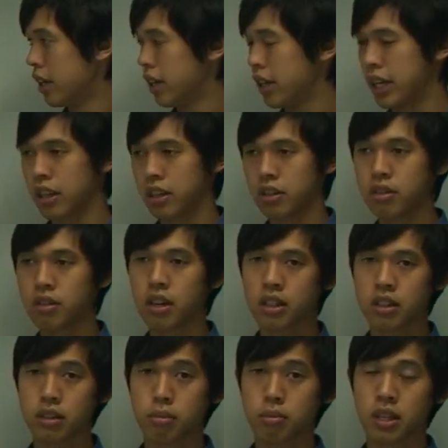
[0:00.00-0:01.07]
Now, the two
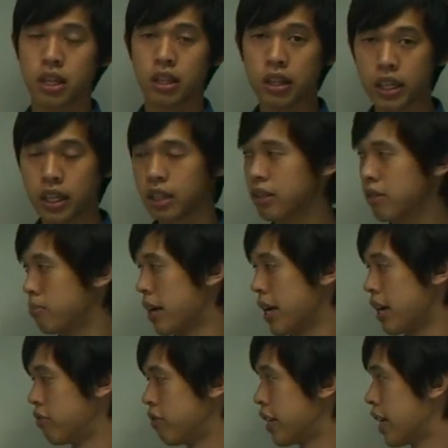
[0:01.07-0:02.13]
concepts are linked by
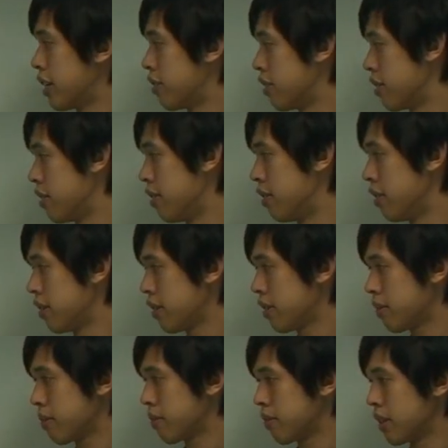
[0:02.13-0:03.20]
Avogadro's law.
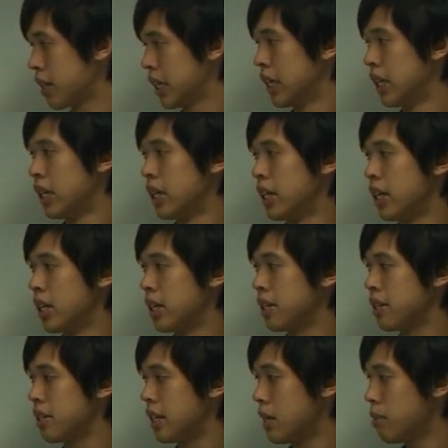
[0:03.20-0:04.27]

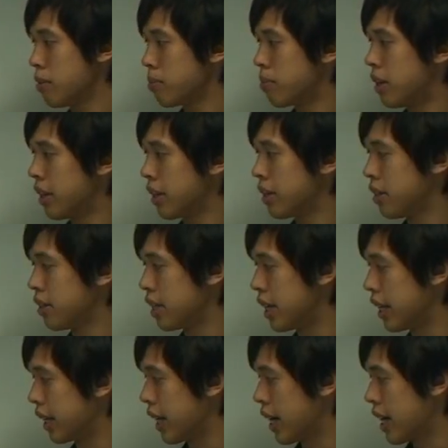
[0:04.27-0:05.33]
Since the number of molecules in
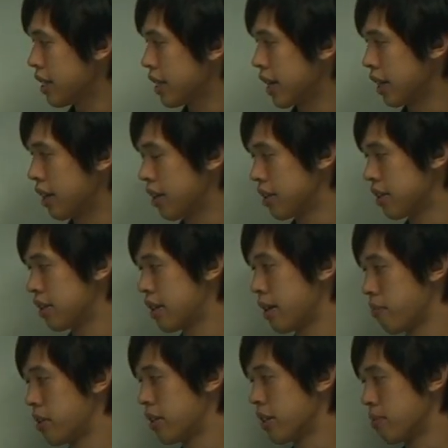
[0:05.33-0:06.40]
a gas at constant
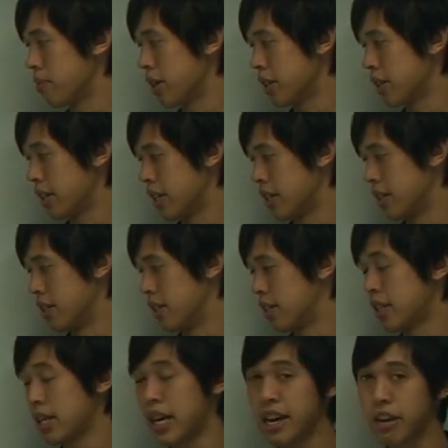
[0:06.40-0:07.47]
temperature and pressure is the
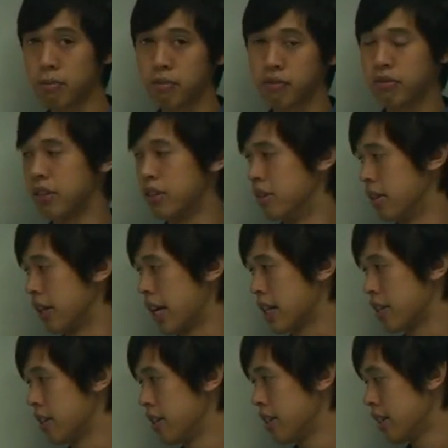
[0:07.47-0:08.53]
same for all
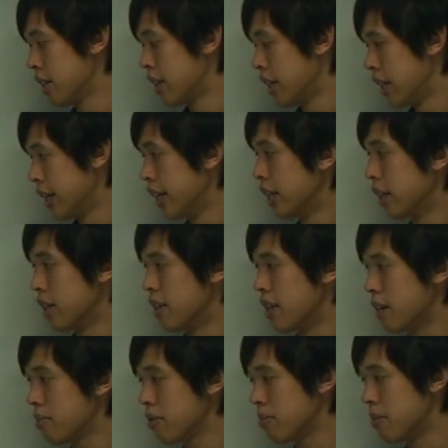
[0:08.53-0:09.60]
gases, the number of